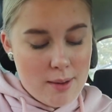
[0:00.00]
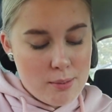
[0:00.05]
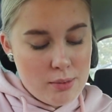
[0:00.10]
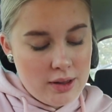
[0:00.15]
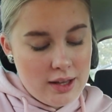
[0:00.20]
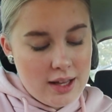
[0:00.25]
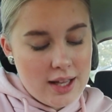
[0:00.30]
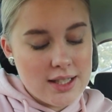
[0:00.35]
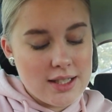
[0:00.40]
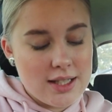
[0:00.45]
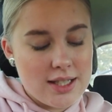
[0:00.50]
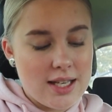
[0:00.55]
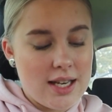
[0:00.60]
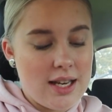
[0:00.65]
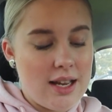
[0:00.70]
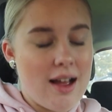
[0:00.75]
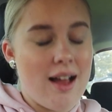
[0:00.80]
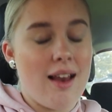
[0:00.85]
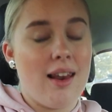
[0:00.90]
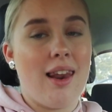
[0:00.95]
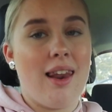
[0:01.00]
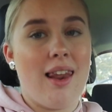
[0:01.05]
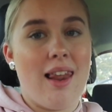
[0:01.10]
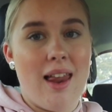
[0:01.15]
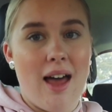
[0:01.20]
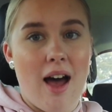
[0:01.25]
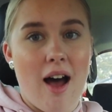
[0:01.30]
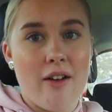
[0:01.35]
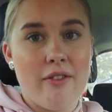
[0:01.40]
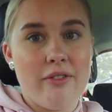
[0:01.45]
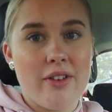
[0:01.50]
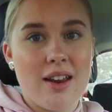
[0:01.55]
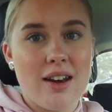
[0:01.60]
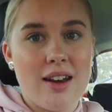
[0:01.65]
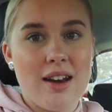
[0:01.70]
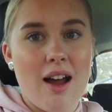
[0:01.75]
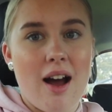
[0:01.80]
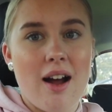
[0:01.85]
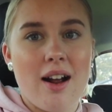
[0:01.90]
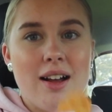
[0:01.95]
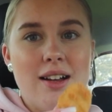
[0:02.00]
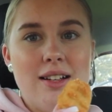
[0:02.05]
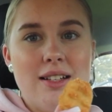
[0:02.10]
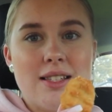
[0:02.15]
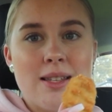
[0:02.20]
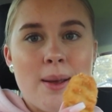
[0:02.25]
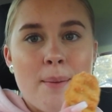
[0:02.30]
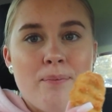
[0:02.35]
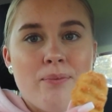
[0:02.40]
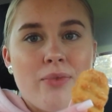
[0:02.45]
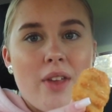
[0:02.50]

I bloody love nuggets.